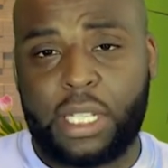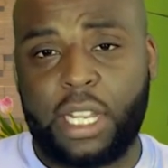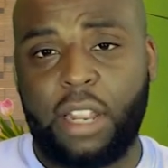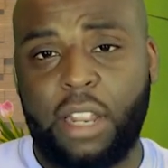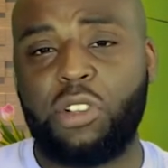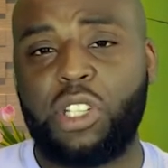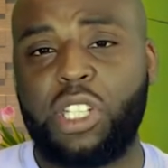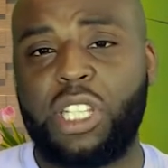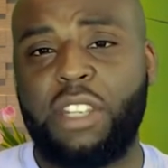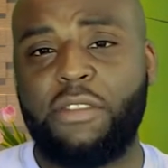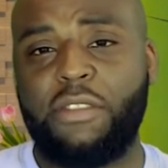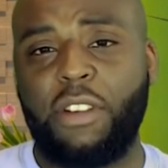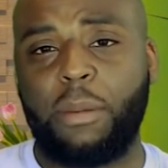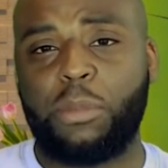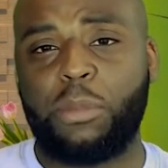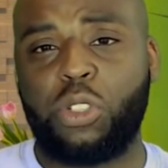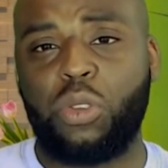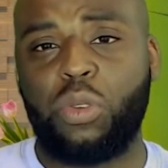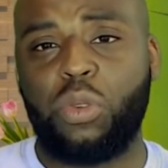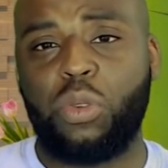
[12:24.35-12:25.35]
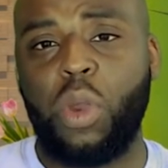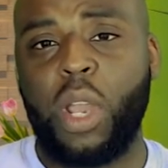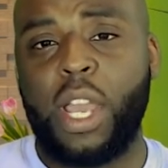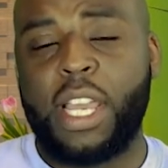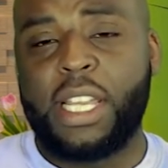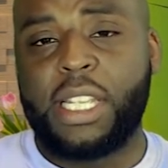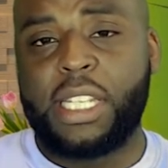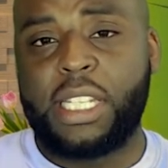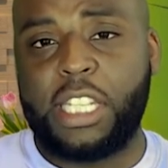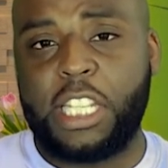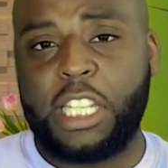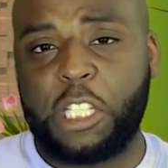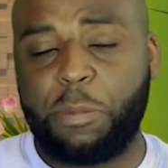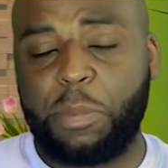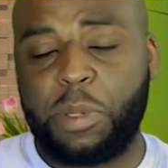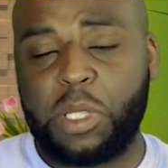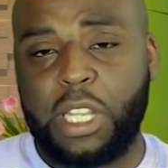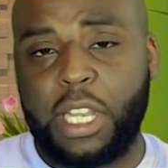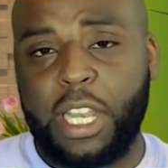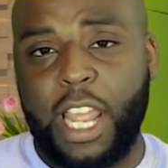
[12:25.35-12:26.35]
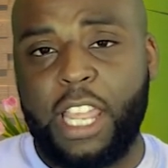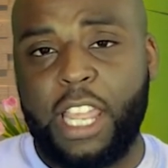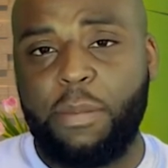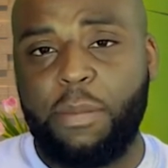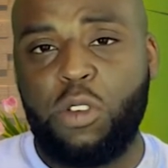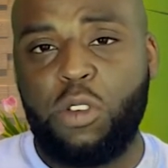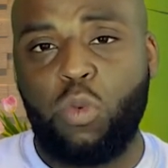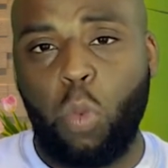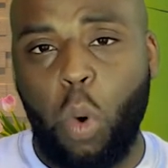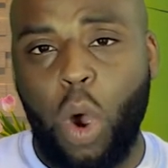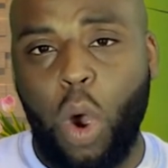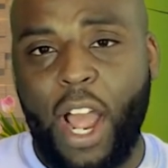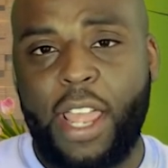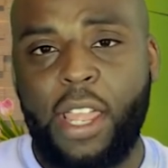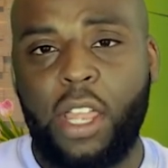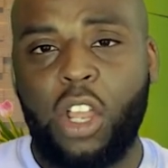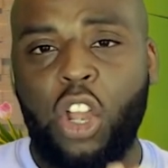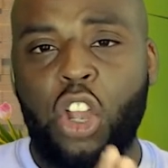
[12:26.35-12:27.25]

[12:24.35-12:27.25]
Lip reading: and receive up to 6% APY.